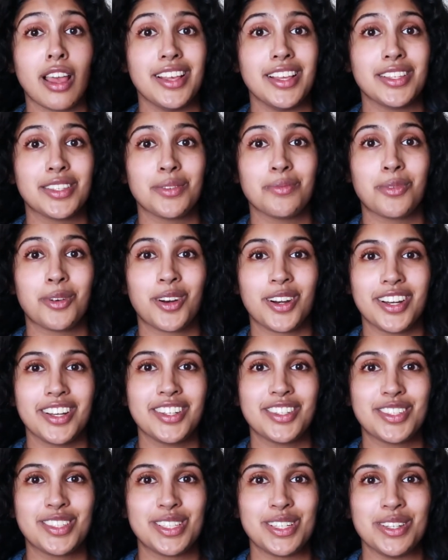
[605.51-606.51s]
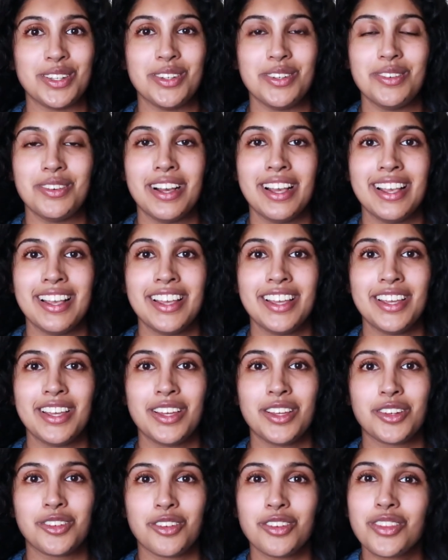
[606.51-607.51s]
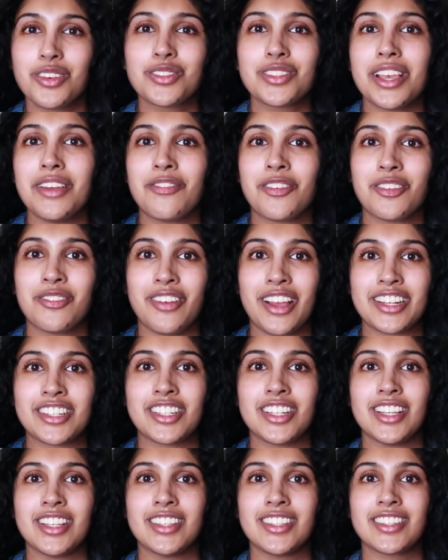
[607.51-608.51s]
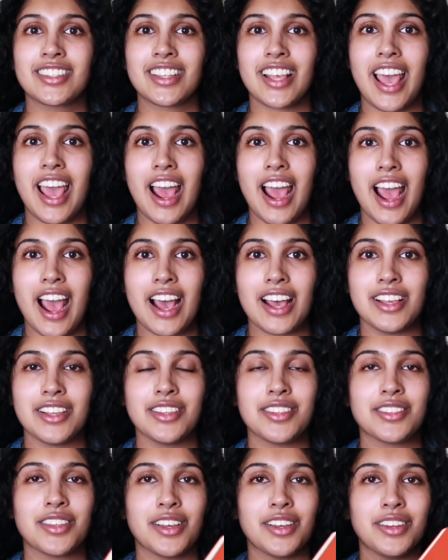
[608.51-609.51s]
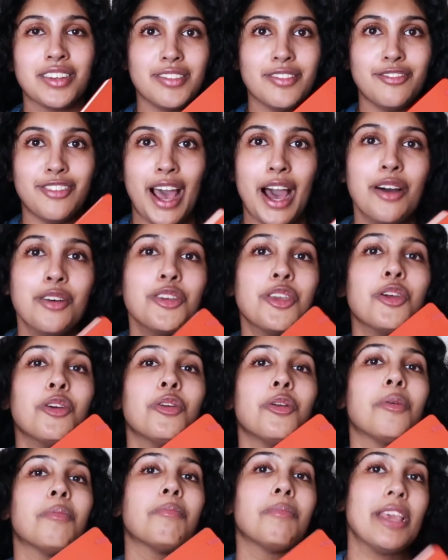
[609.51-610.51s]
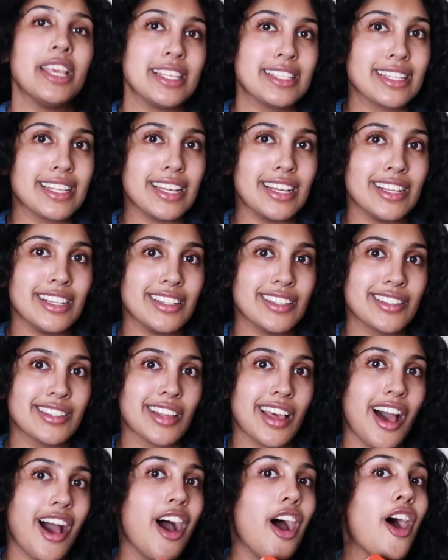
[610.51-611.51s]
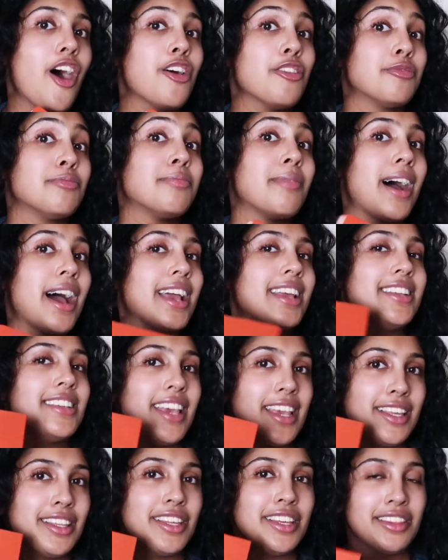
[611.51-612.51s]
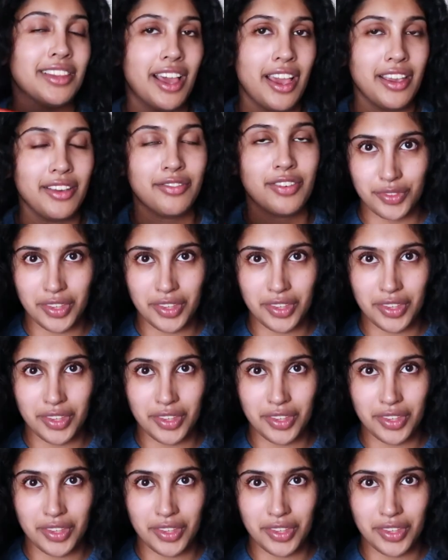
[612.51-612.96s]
It's important to treat those imperfections as valued pieces of my daily life.